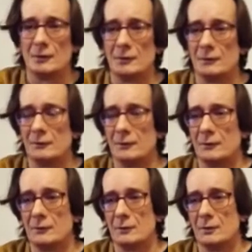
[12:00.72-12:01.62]
and
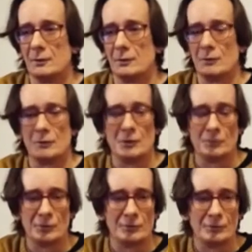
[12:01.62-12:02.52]
João
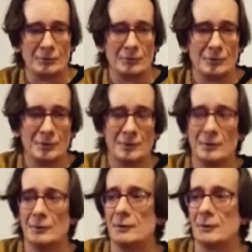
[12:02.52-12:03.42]
Gilberto
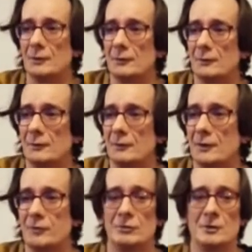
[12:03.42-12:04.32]
and
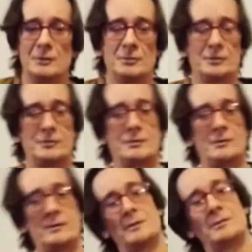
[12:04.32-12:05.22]
Astrid Gilberto,
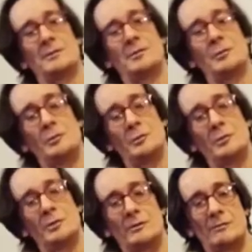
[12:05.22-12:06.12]
the singer who
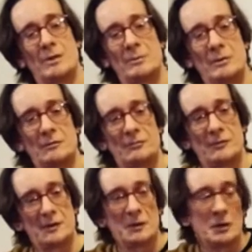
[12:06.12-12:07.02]
is famous for
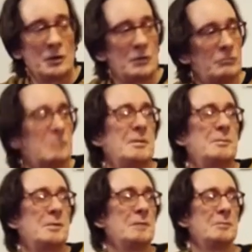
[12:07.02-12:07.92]
singing The Girl from
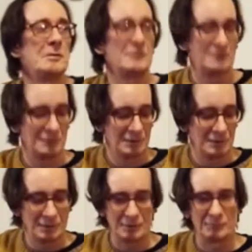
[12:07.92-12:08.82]
Ipanema.
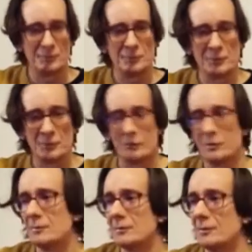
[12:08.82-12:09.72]
That's probably the most
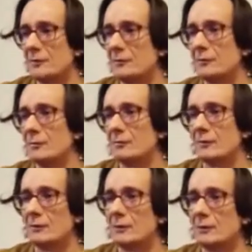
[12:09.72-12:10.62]
famous bossa nova
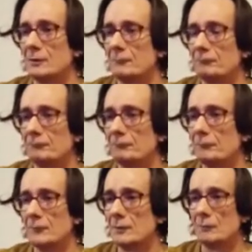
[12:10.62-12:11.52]
song.
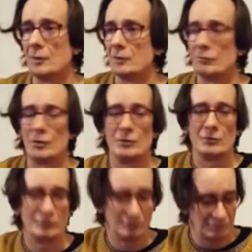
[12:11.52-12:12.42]
You might have heard
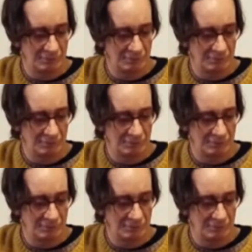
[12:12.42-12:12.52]
it.